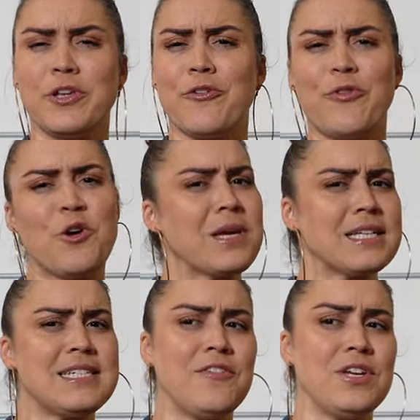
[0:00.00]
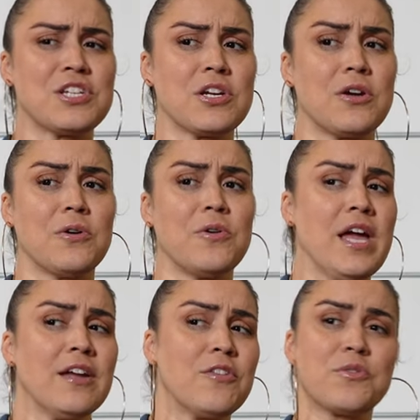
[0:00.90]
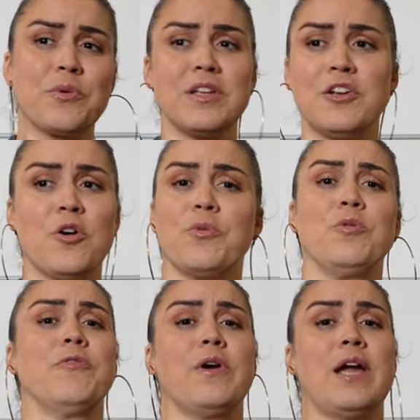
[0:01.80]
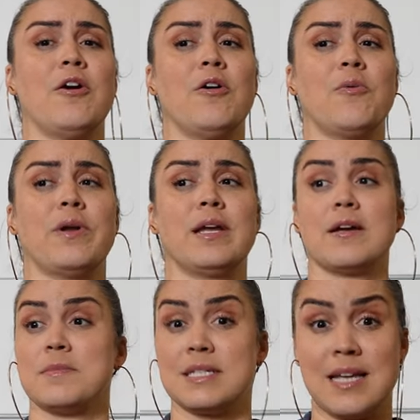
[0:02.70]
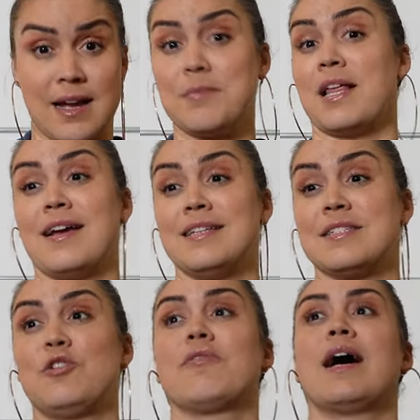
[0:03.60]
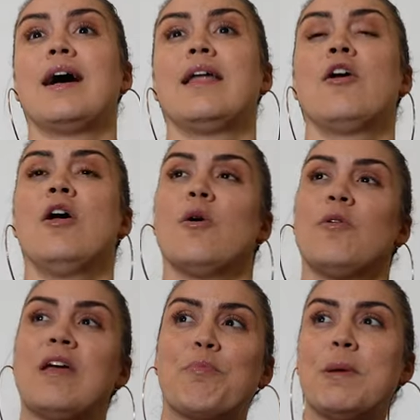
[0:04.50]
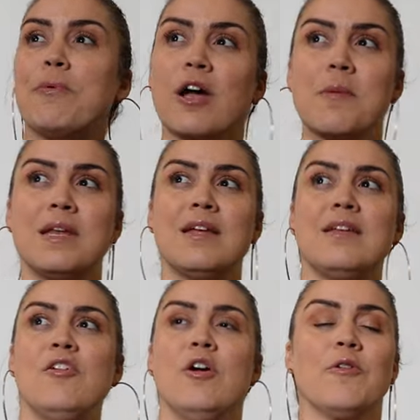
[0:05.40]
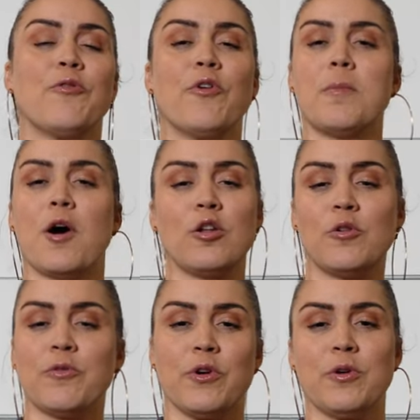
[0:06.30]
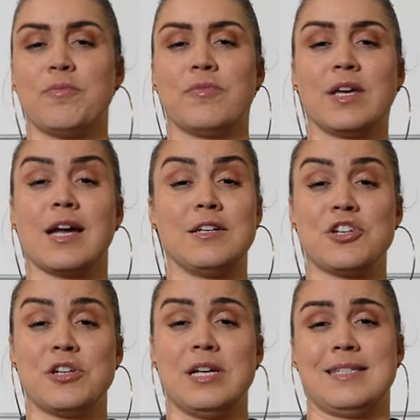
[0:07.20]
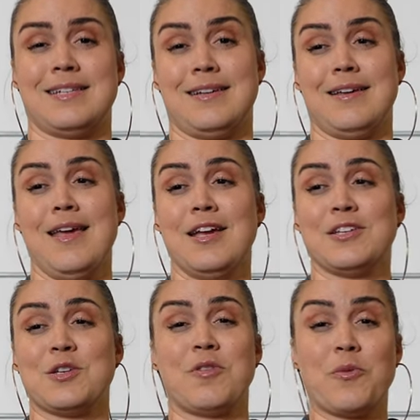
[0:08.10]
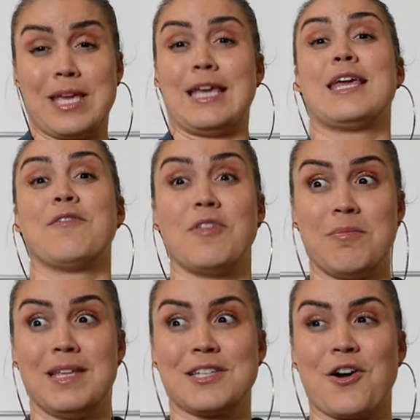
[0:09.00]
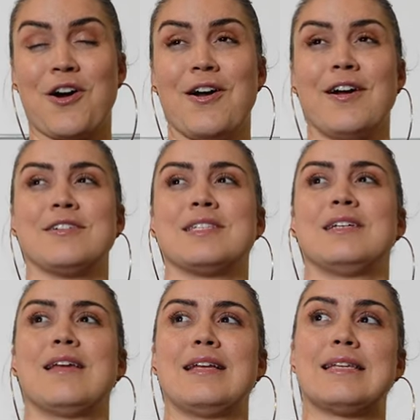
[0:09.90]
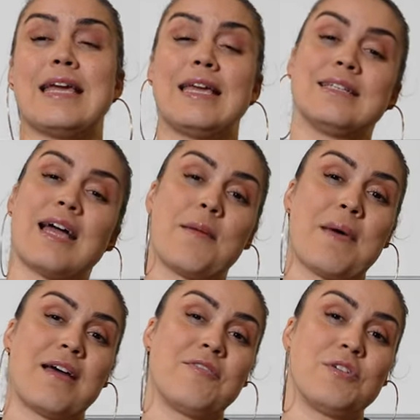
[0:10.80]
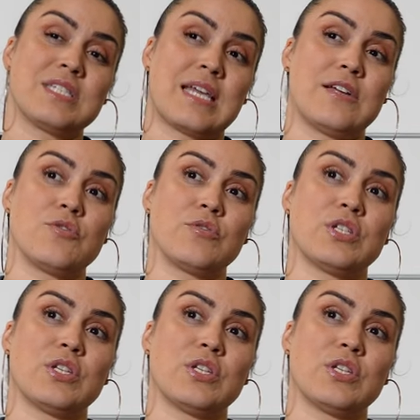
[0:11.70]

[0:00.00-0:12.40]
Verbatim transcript: when you're filming a TV show there's really no room for error when it comes to timelines you've got we have people coming in from all over the country to so that we can give them these cars and, and taking time out of their schedules.